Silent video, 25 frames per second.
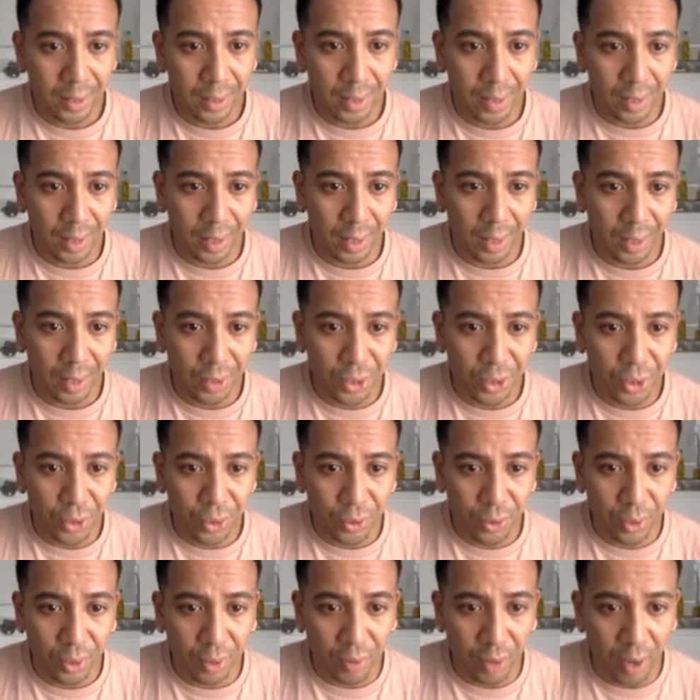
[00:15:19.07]
And then I'll
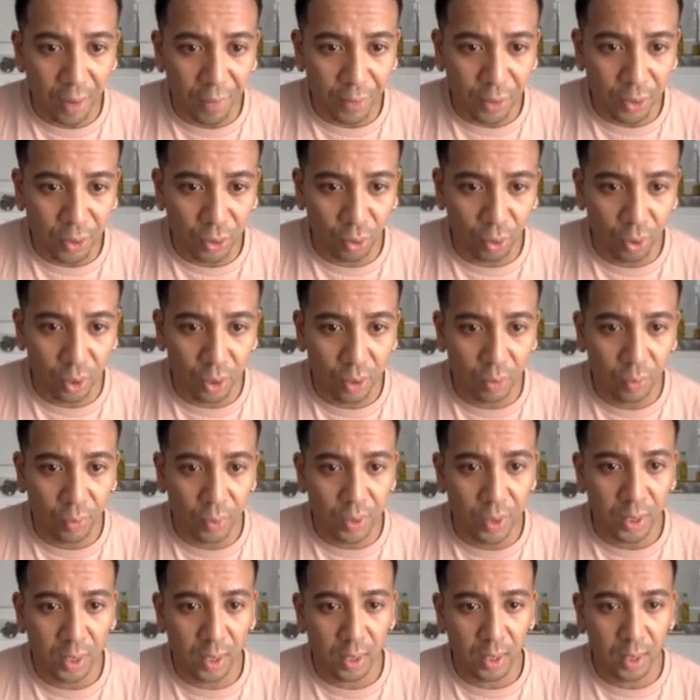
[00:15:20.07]
choose a traffic source,
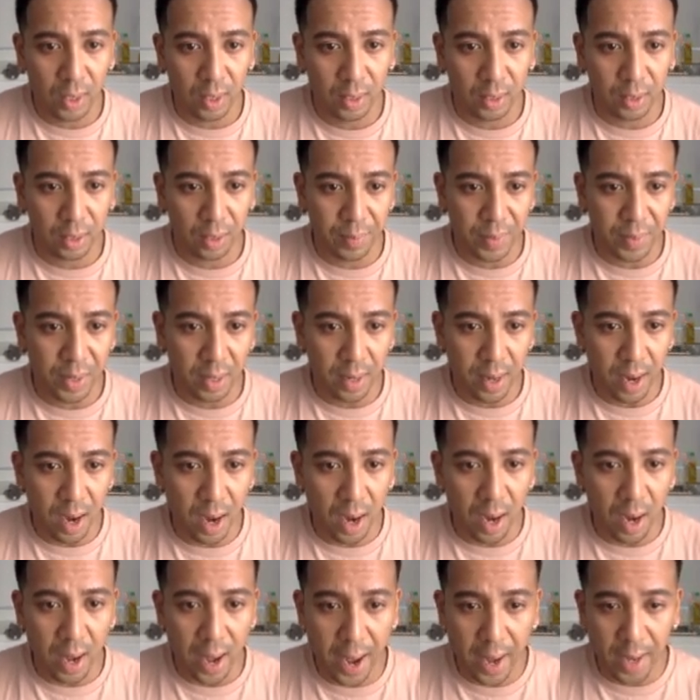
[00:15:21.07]
which is going to be on
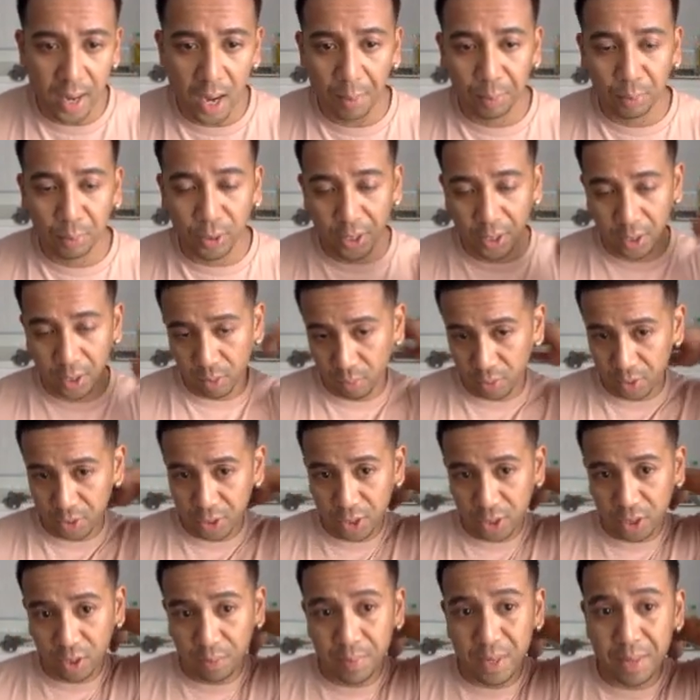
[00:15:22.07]
ad operator, which is
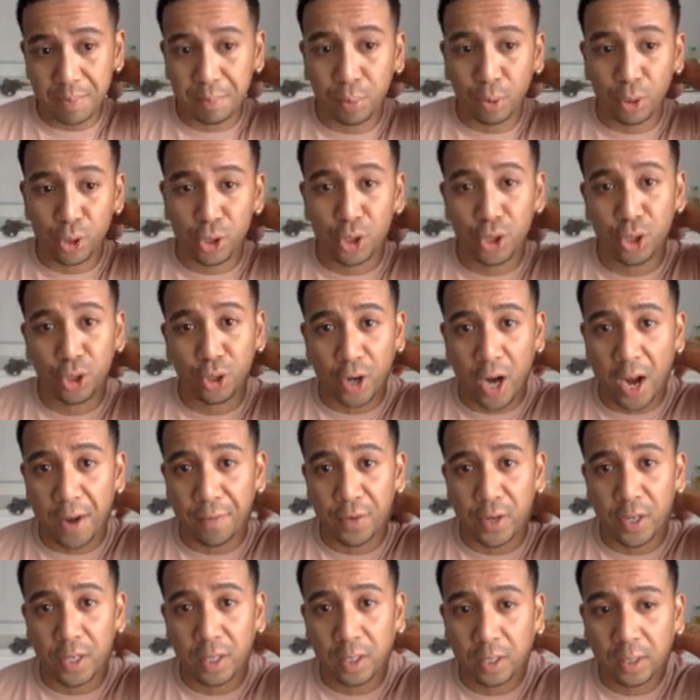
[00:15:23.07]
going to be push
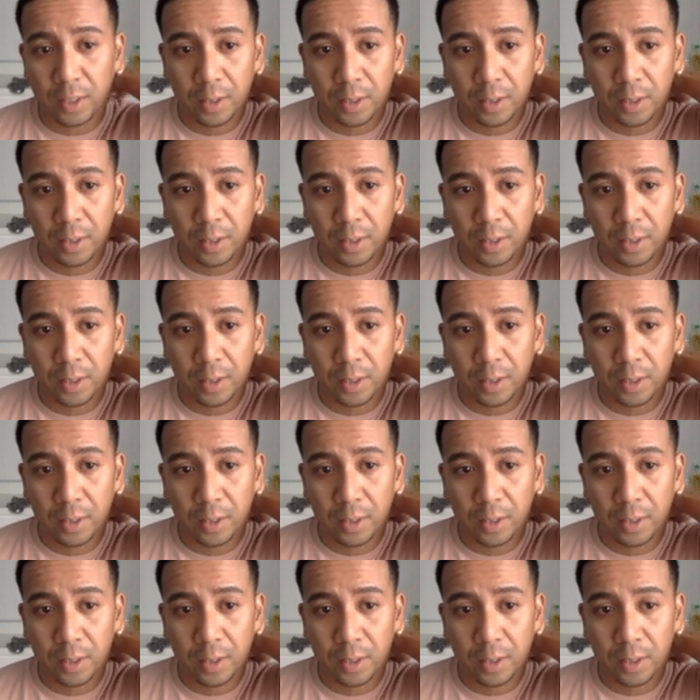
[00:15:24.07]
traffic.